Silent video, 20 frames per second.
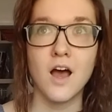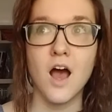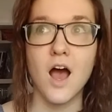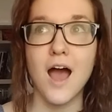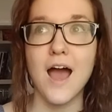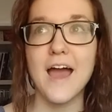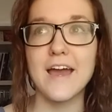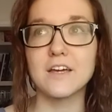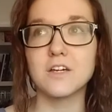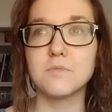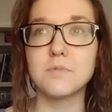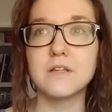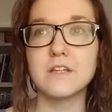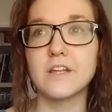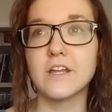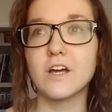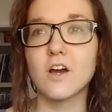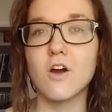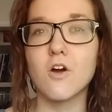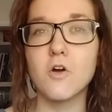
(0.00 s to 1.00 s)
I could be
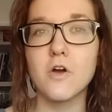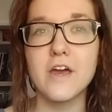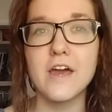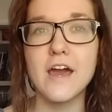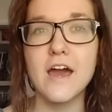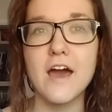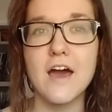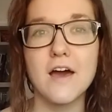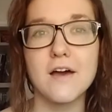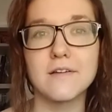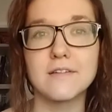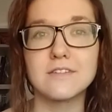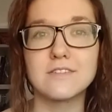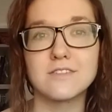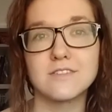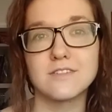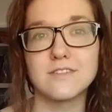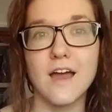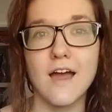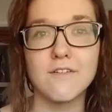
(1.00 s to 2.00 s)
like, oh yeah,
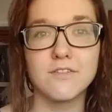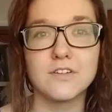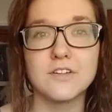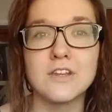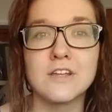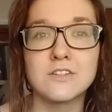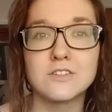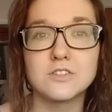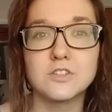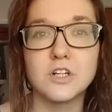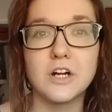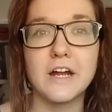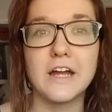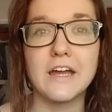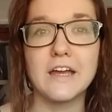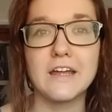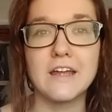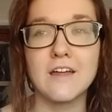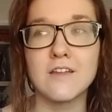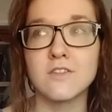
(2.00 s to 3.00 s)
everything's
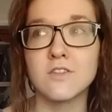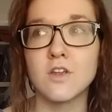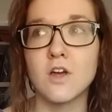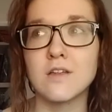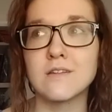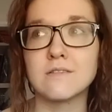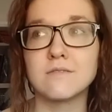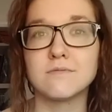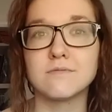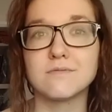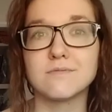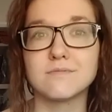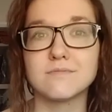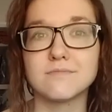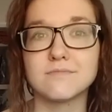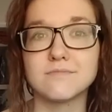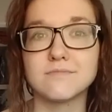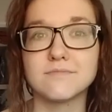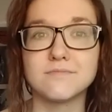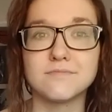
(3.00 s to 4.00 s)
great, and then
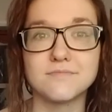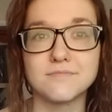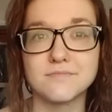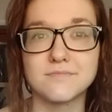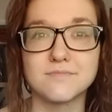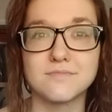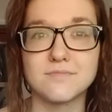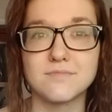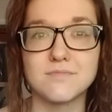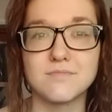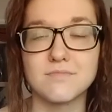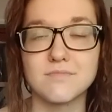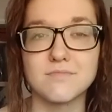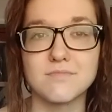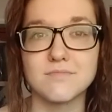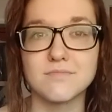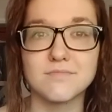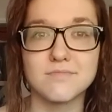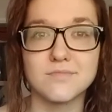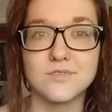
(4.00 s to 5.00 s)

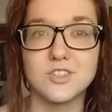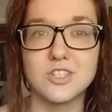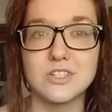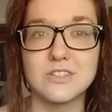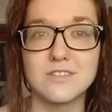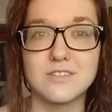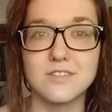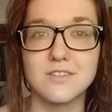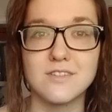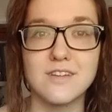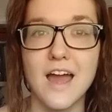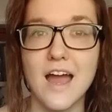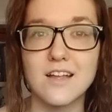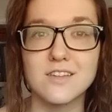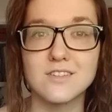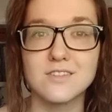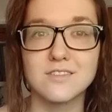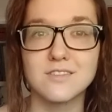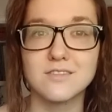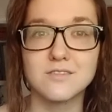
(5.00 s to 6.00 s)
just not
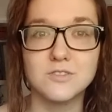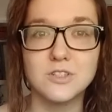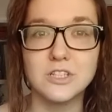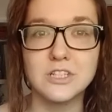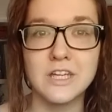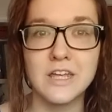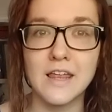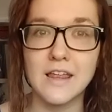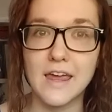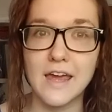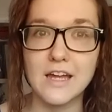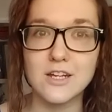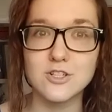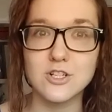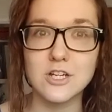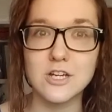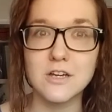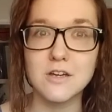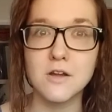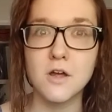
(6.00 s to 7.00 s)
really engage
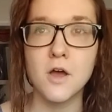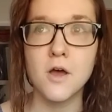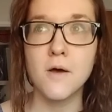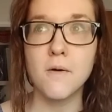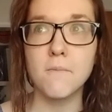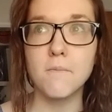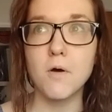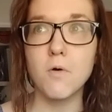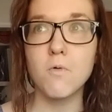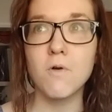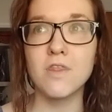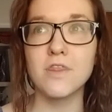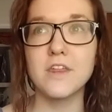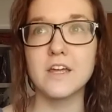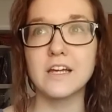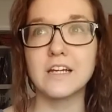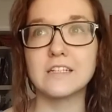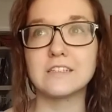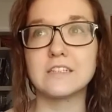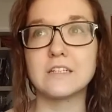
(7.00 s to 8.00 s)
it. But one thing
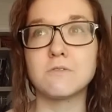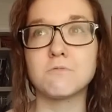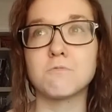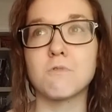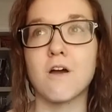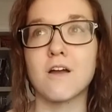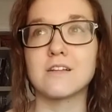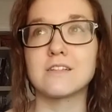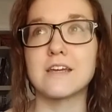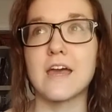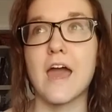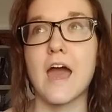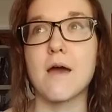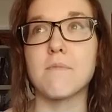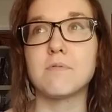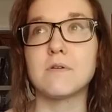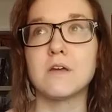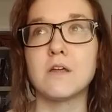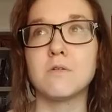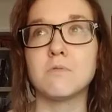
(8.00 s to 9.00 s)
I didn't want to
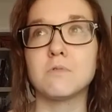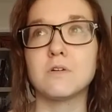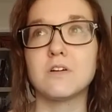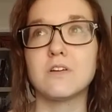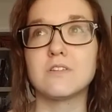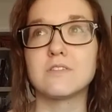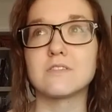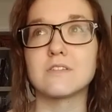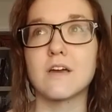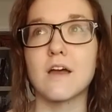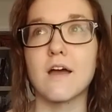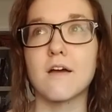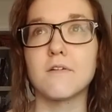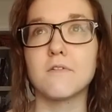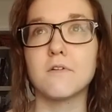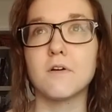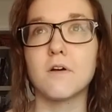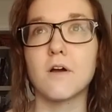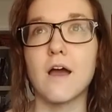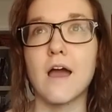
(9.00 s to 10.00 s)
happen was,
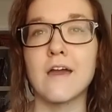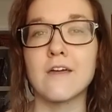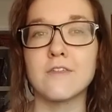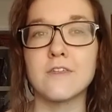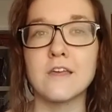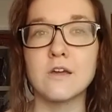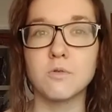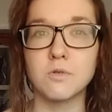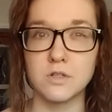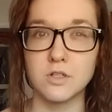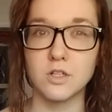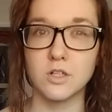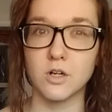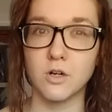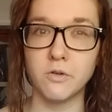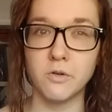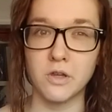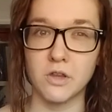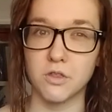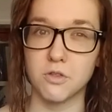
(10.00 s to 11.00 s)
I think when you're
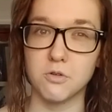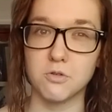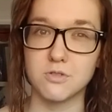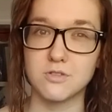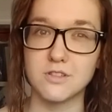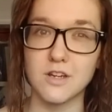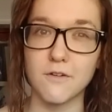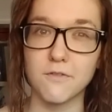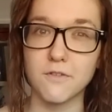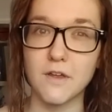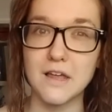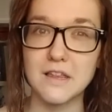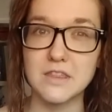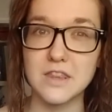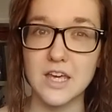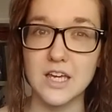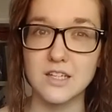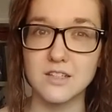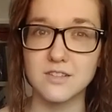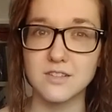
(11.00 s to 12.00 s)
going through stuff like
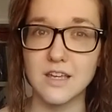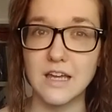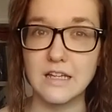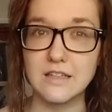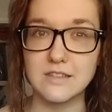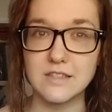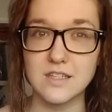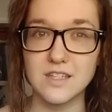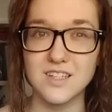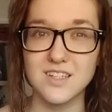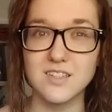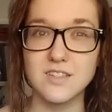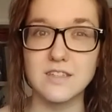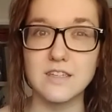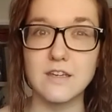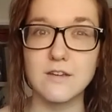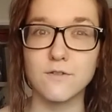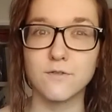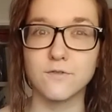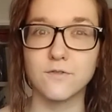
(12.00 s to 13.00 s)
this, it's
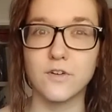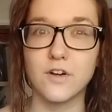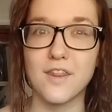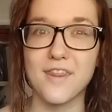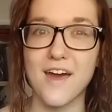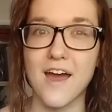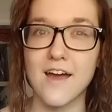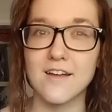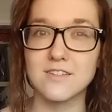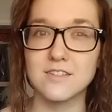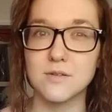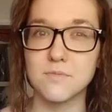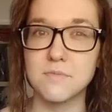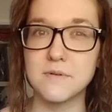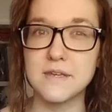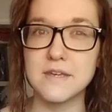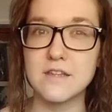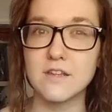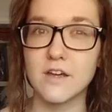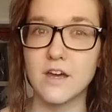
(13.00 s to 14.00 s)
easy for that to
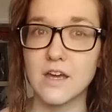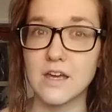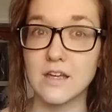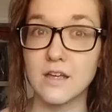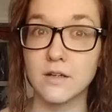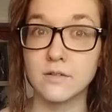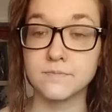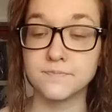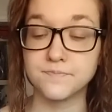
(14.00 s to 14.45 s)
be like